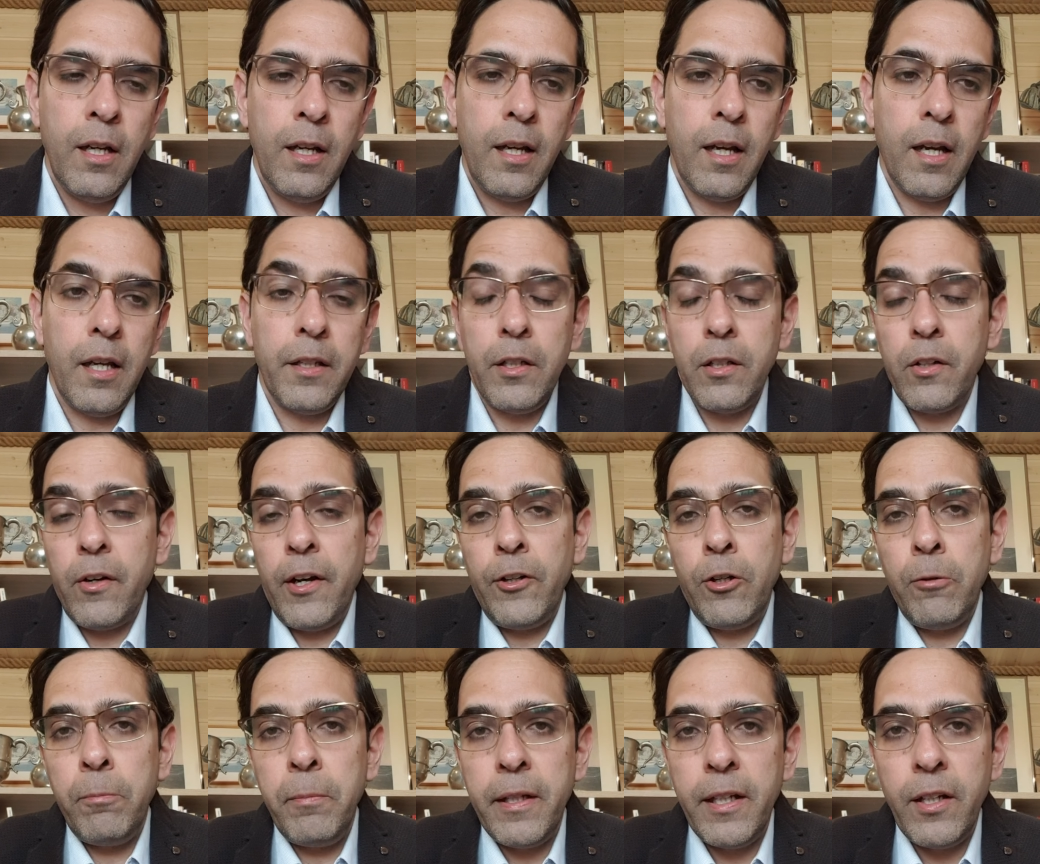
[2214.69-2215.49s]
and you're
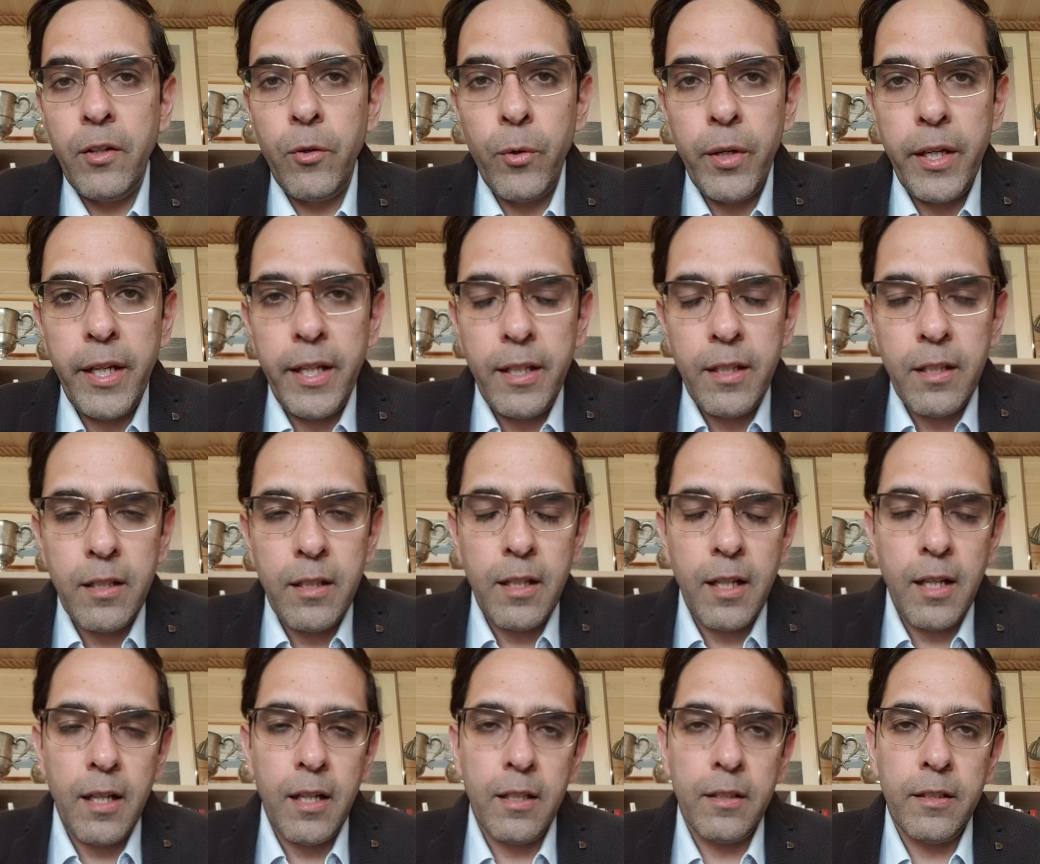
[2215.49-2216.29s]
trying to be green
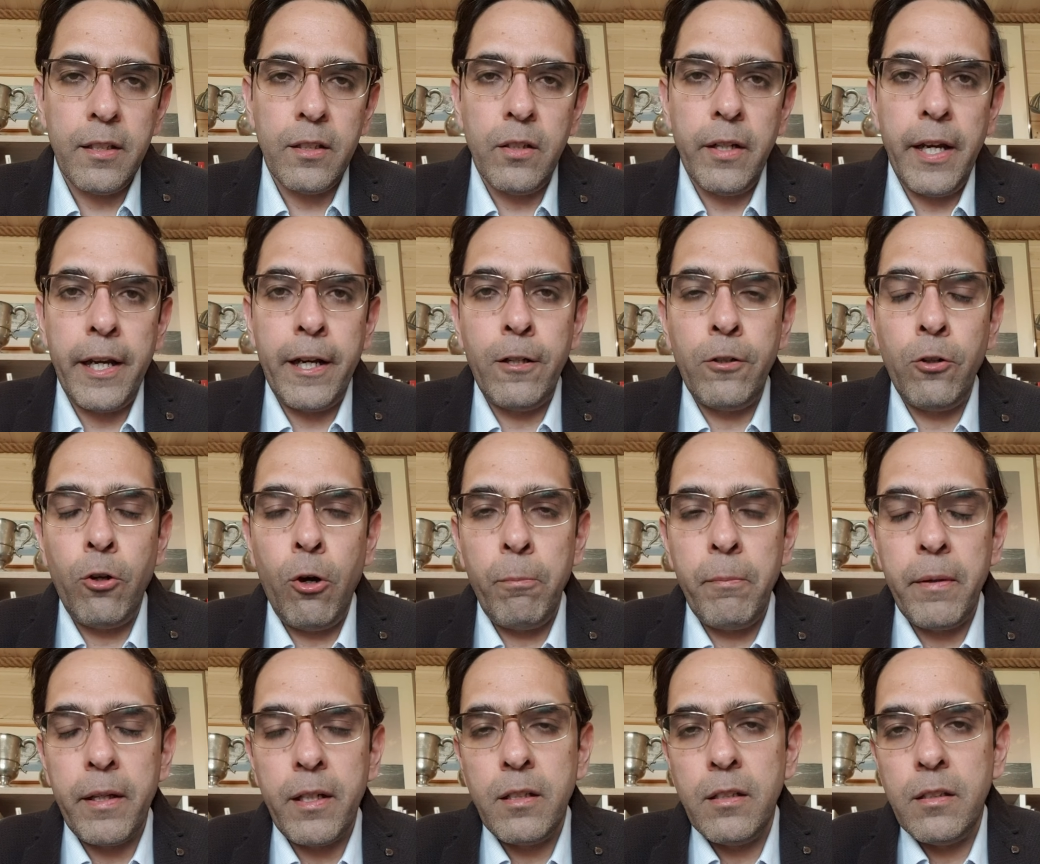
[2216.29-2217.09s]
and
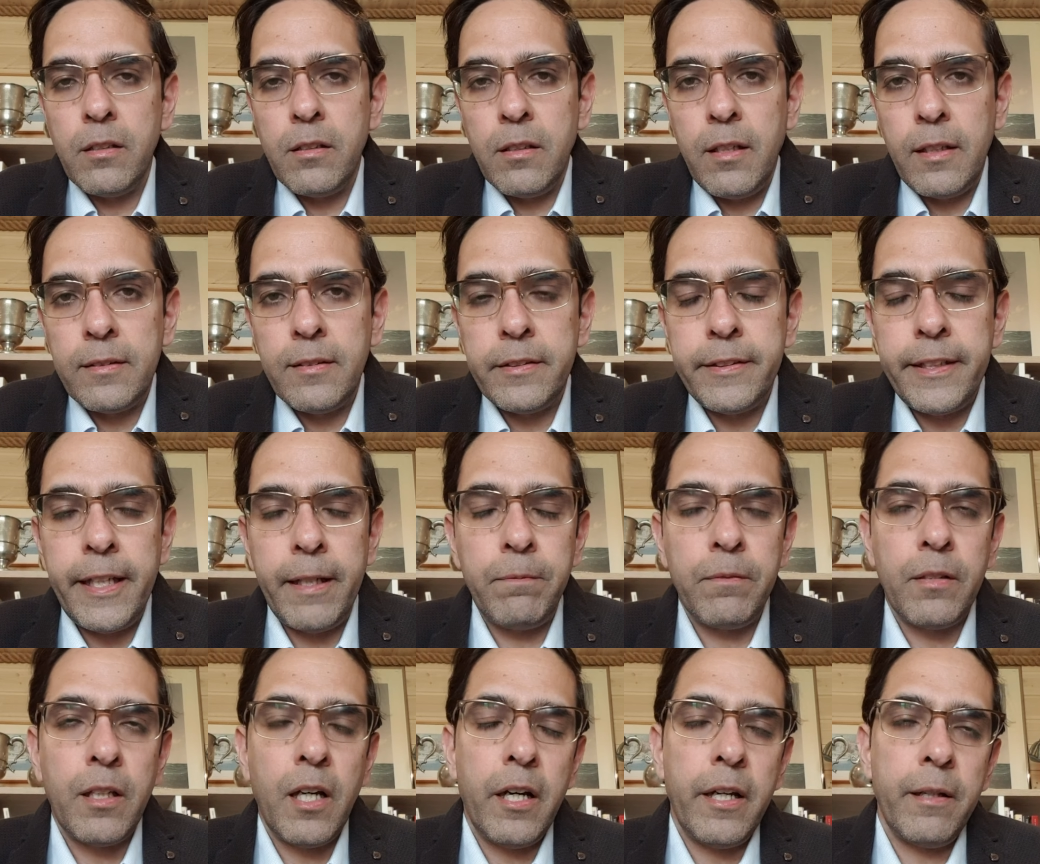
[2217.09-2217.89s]
economical at the
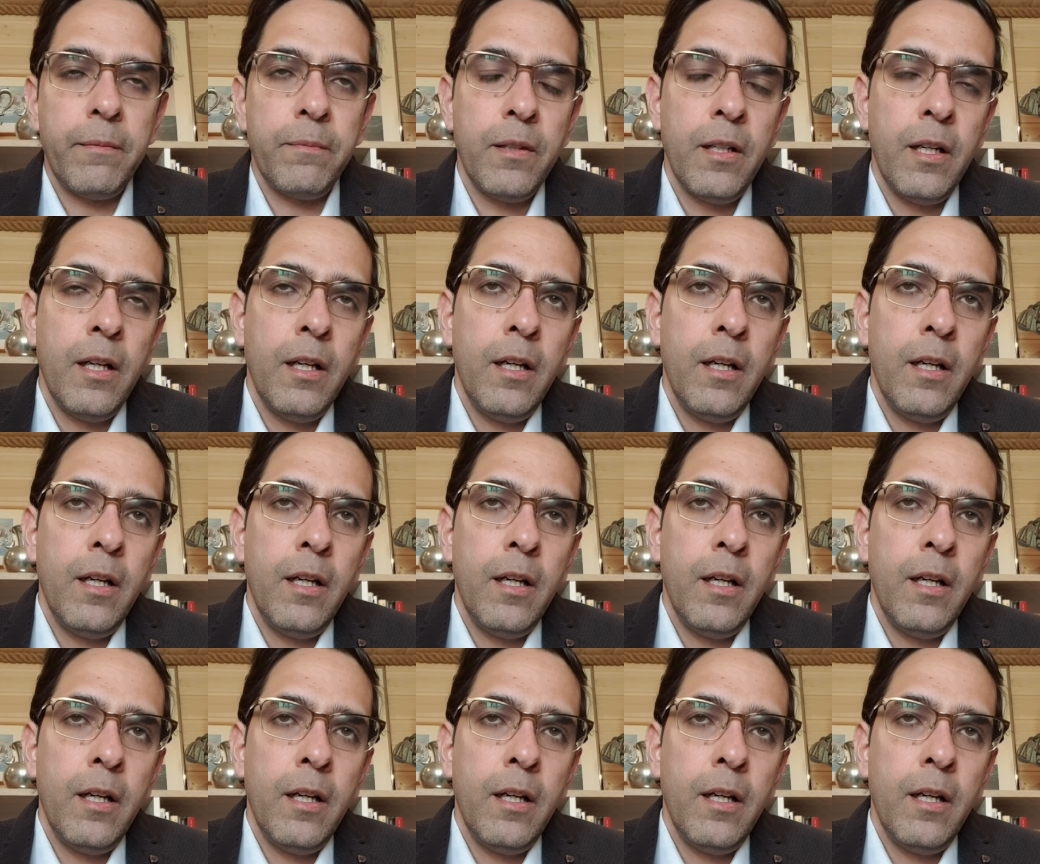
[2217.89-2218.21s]
same time.